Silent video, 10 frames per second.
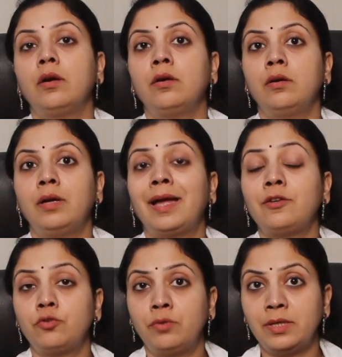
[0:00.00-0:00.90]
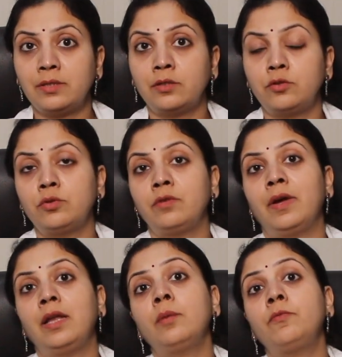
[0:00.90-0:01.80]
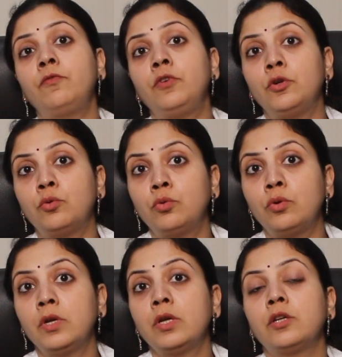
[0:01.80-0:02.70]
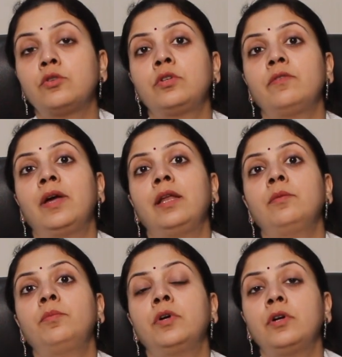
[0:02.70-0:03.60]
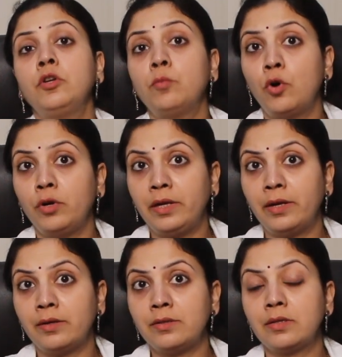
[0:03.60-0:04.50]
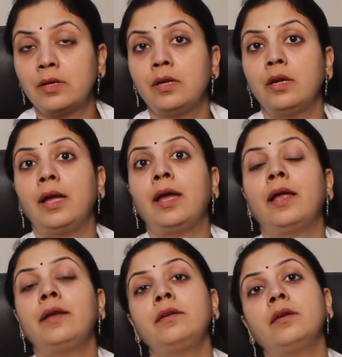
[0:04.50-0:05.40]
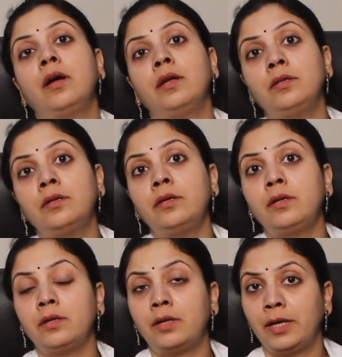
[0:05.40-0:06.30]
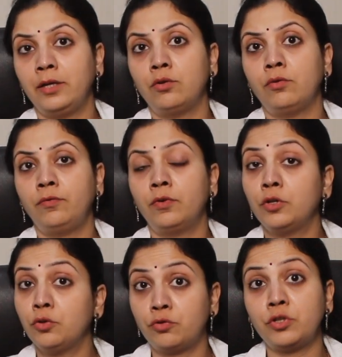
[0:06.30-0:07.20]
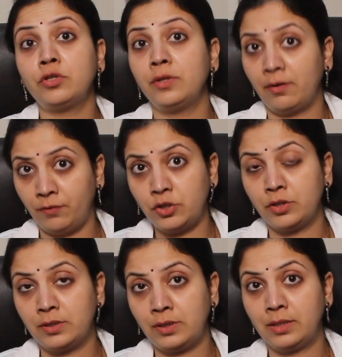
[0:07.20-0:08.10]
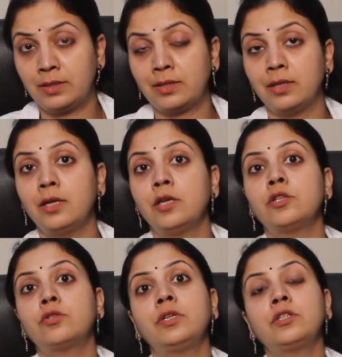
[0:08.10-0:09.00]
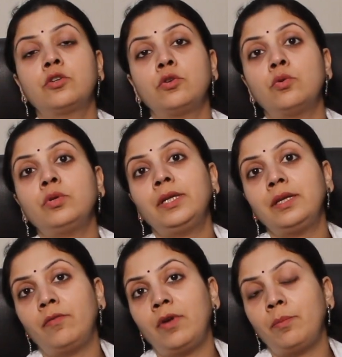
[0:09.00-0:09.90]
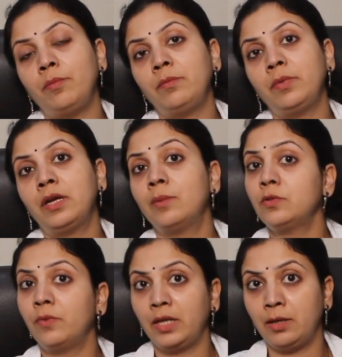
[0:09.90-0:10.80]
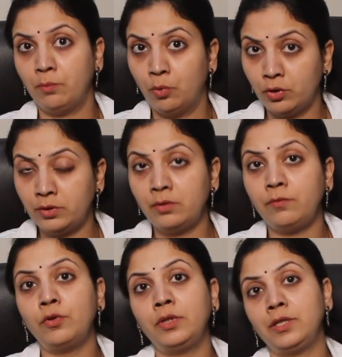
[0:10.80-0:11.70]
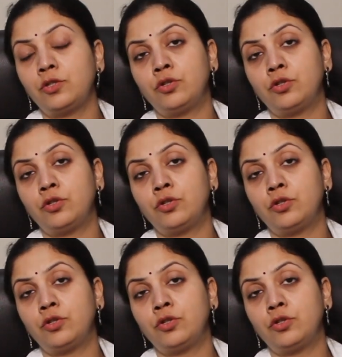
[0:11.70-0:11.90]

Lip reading: at risk to develop flu, to develop pneumonias and other kind of nutritional deficiencies. So this growth and development becomes very important for these